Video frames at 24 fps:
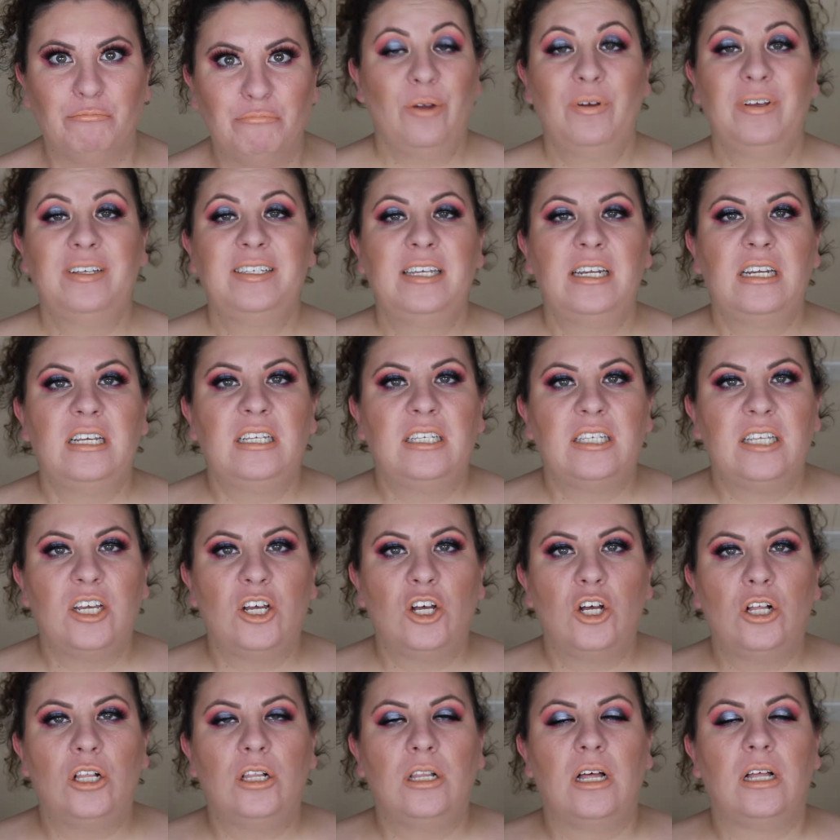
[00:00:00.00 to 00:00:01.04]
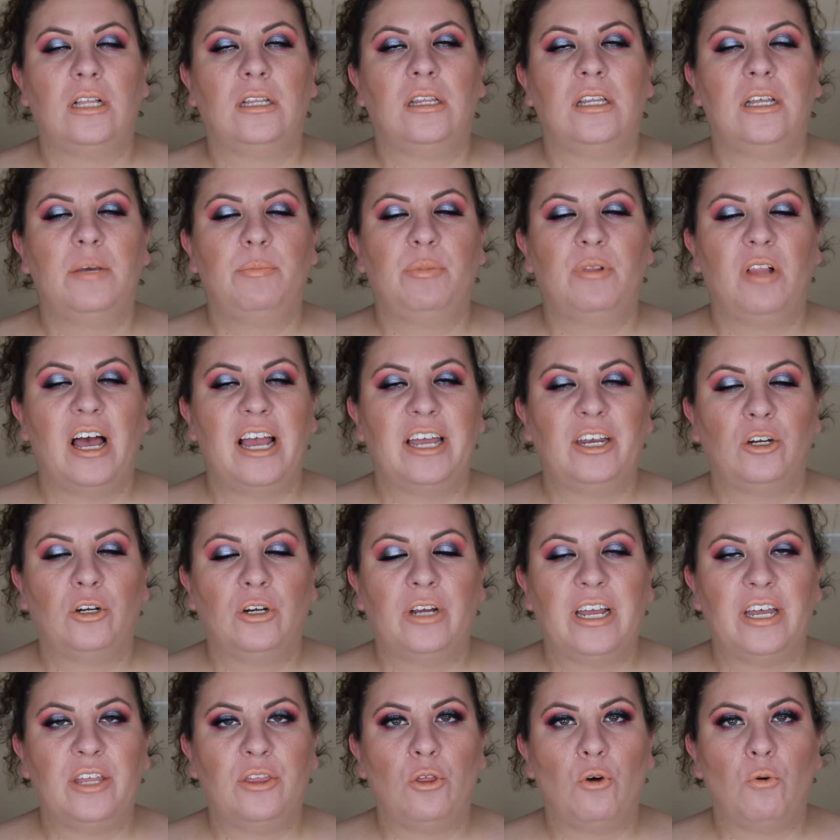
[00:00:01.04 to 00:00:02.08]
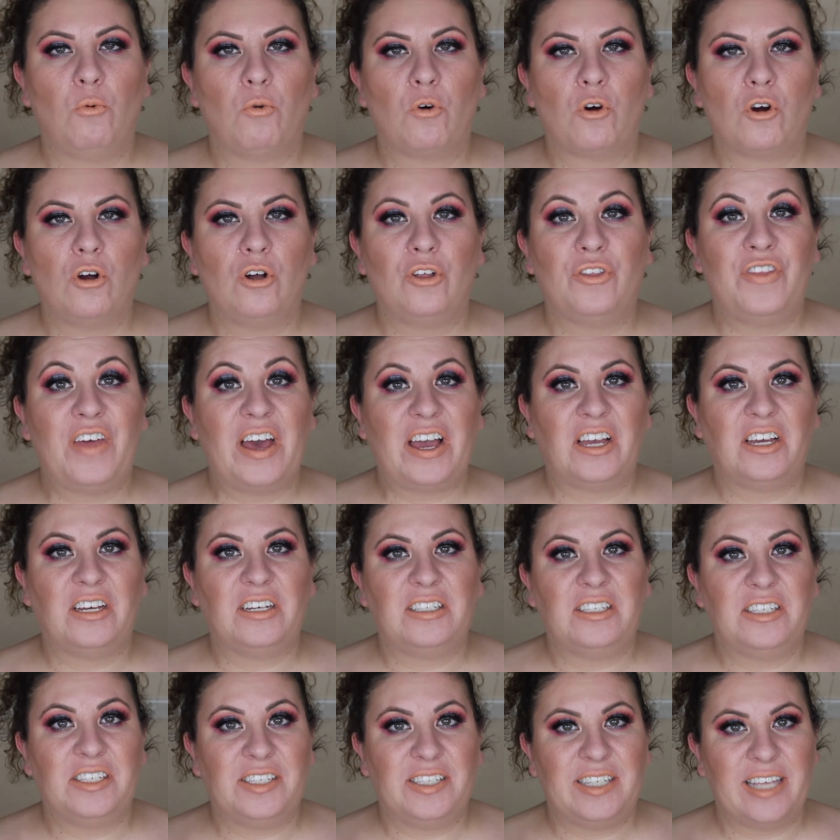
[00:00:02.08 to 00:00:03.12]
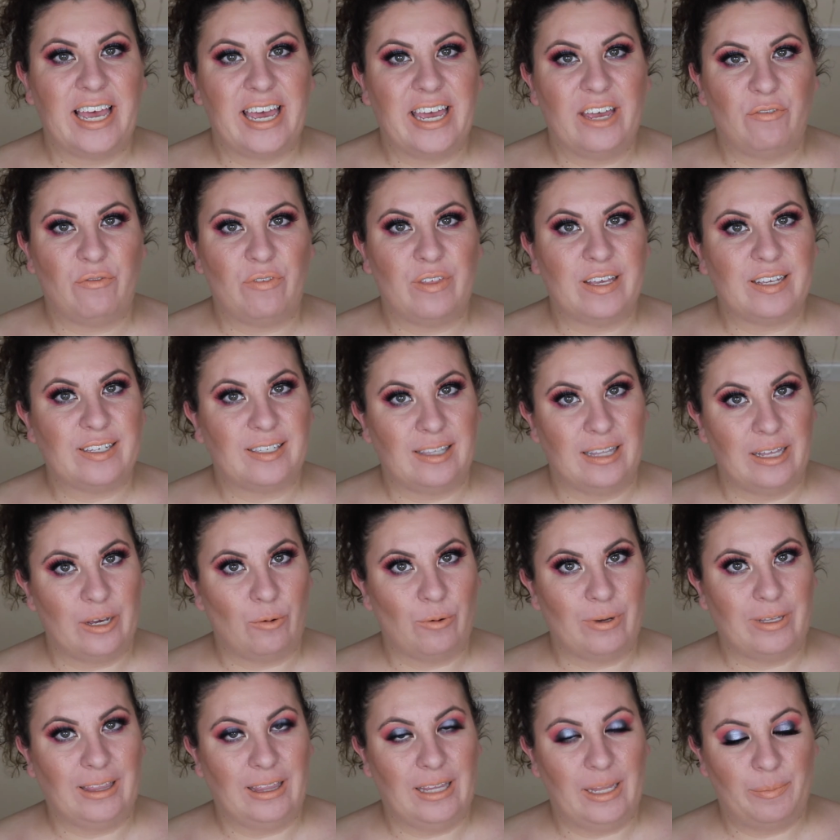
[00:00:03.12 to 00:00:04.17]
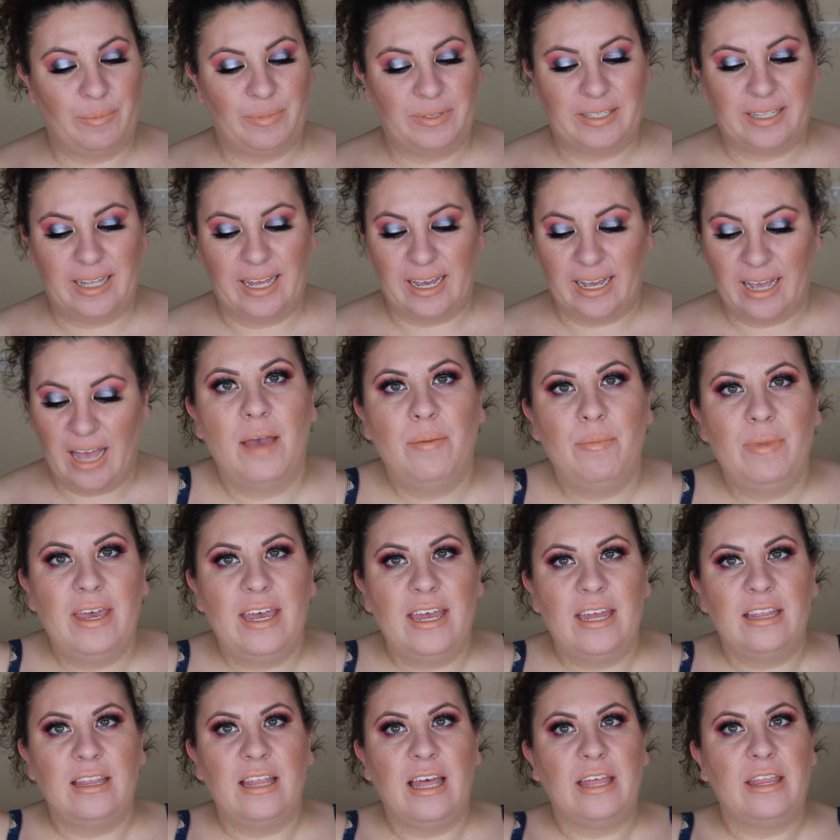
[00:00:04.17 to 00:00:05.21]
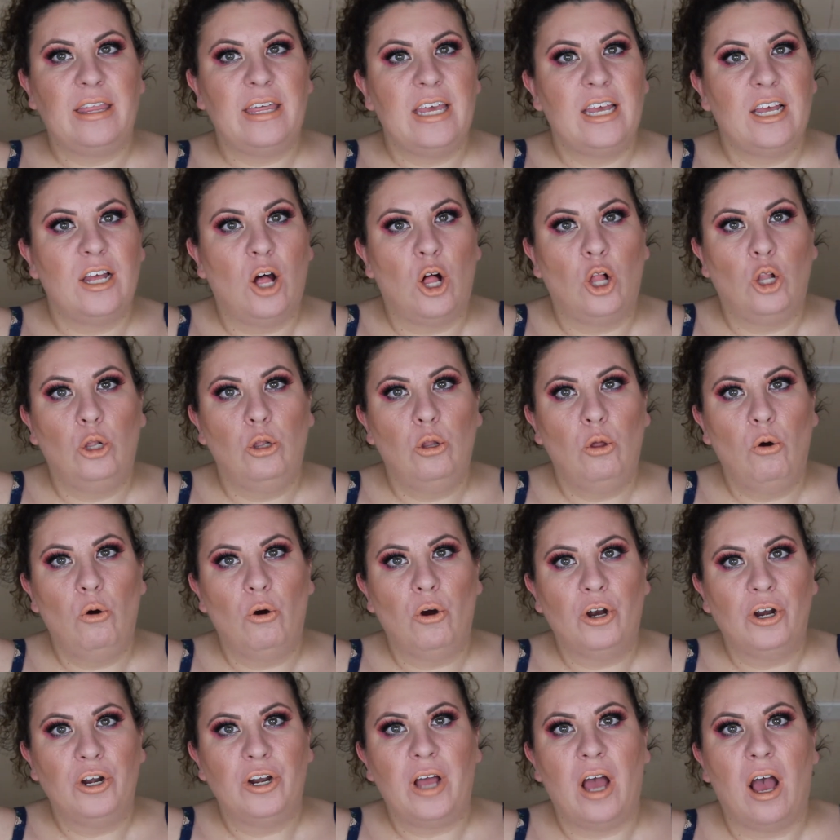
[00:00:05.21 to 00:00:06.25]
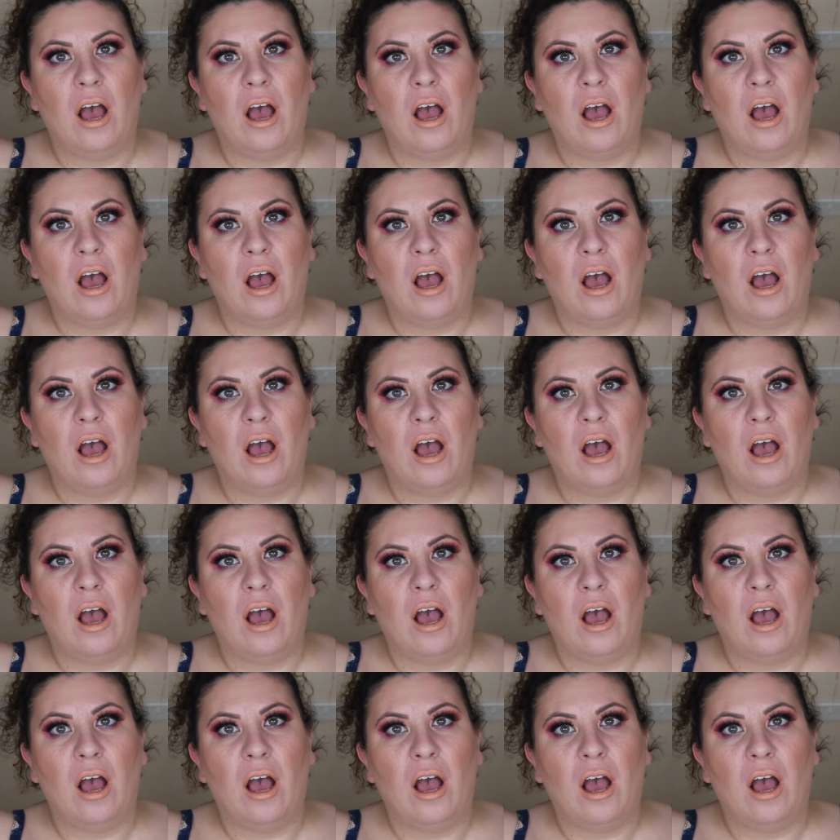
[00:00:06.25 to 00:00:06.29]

There isn't a single lip liner in the world that could save this liquid lipstick. I mean, the Lord